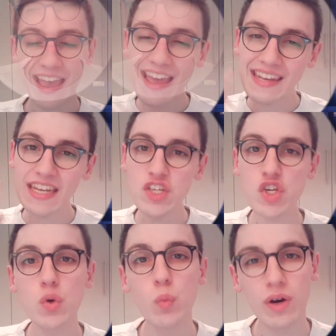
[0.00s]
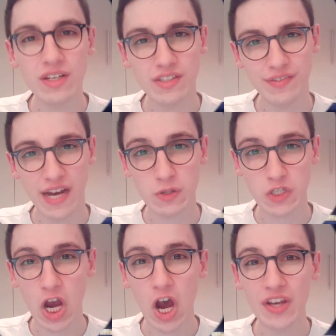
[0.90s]
An issue was found
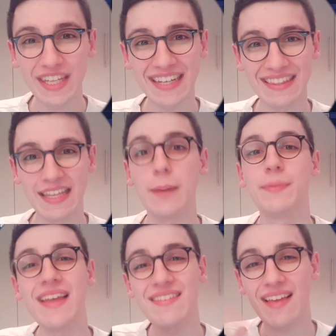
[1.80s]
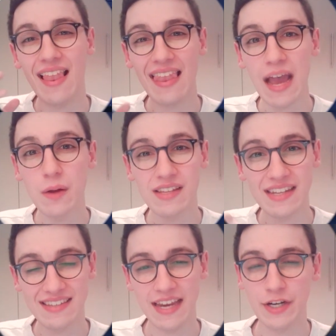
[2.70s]
on GitLab that allowed an
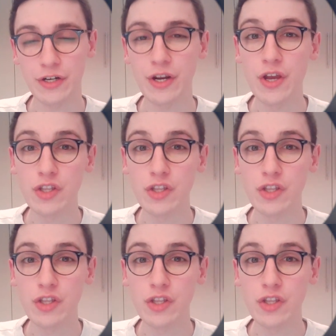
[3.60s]
attacker